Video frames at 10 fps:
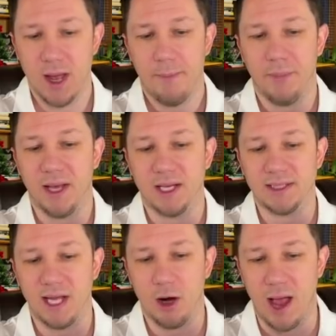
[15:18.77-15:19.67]
because
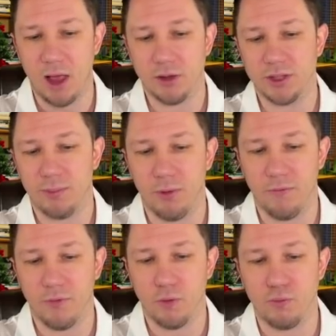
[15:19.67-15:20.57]
they are eligible
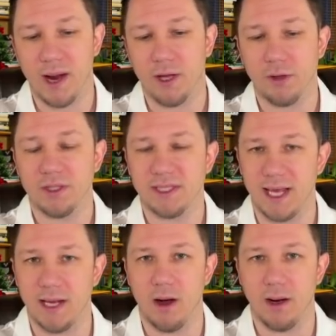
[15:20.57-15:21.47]
for regular
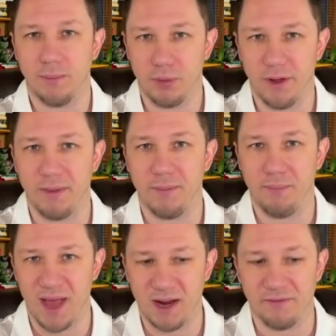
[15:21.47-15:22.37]
state unemployment
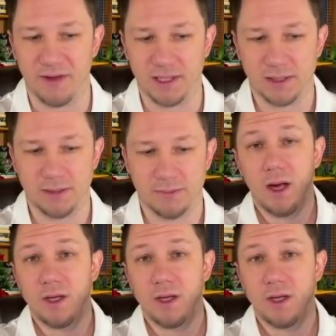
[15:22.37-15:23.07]
benefits.